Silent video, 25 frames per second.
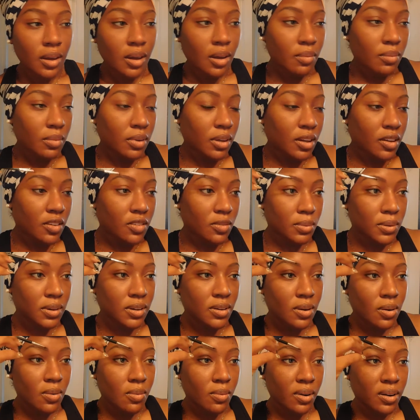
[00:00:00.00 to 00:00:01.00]
because we
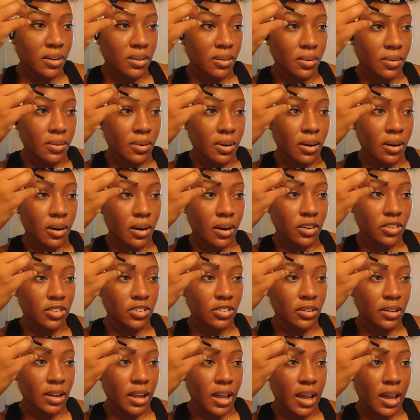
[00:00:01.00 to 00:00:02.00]
don't want no
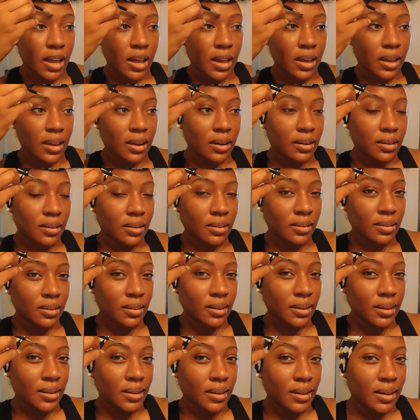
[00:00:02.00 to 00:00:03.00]
harsh line
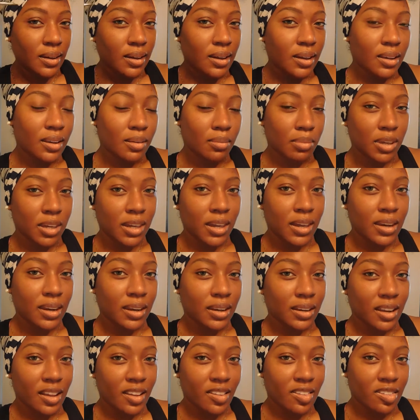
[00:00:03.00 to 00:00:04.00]
in the
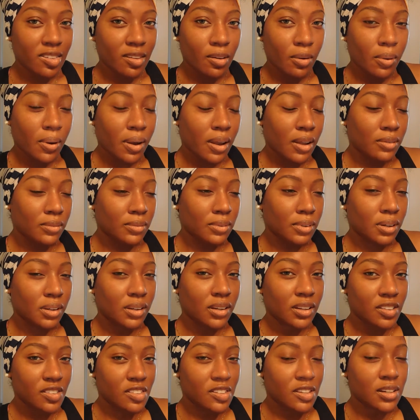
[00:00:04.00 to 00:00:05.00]
beginning. That's so
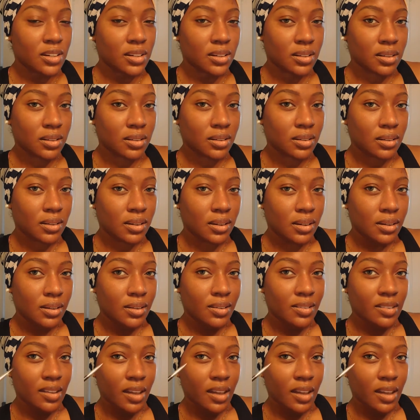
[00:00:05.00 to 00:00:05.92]
unrealistic to